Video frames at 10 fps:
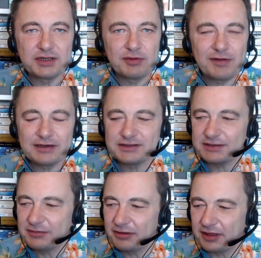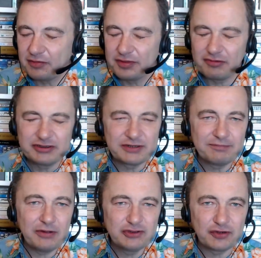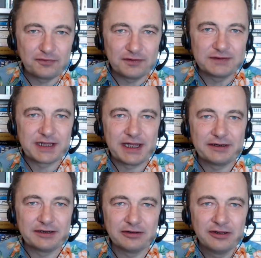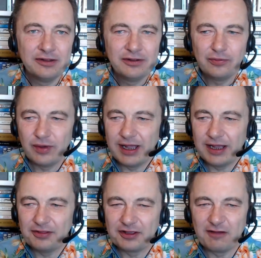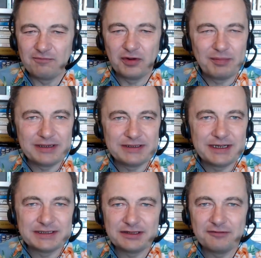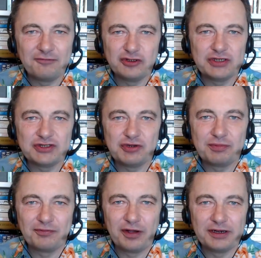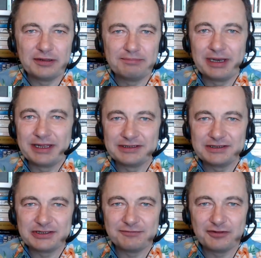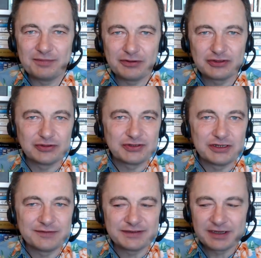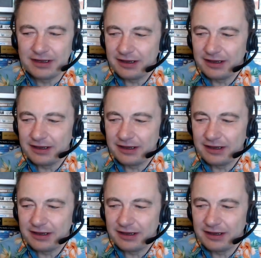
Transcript: We've had a similar thing with the recent post office scandal, where the government mandated that Fujitsu provide a billing system for the postal service.